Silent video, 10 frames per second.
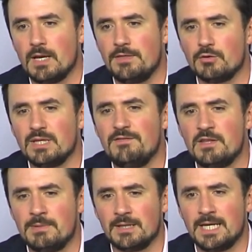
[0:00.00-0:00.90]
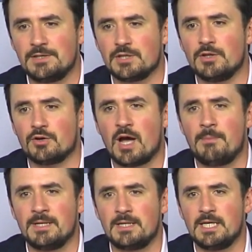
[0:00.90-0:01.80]
they're leaving the Middle East, they're
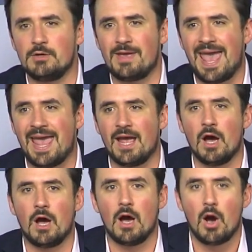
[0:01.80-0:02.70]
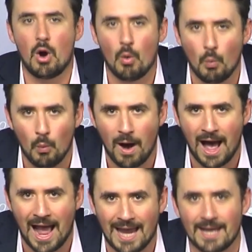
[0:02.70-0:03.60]
coming to the UK.
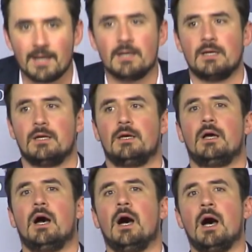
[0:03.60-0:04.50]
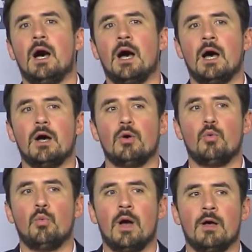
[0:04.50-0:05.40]
Why? Uh,
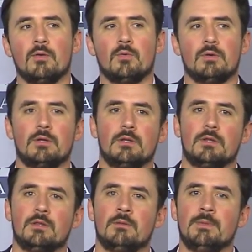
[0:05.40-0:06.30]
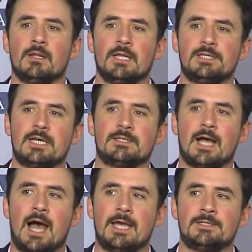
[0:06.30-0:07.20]
well, the Middle East has
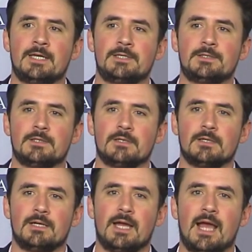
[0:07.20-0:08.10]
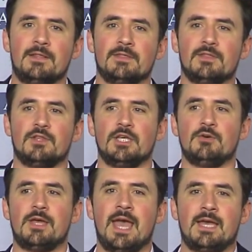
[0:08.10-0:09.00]
ISIS and the
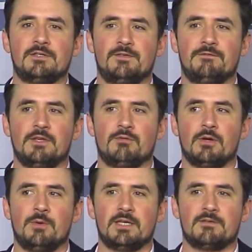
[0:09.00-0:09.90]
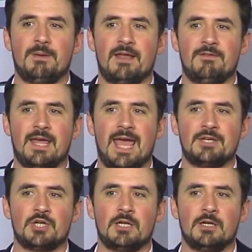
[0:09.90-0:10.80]
UK is 53 weeks of paid
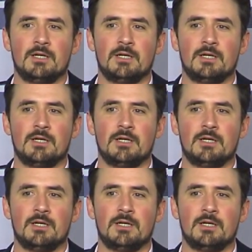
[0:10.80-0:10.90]
vacation?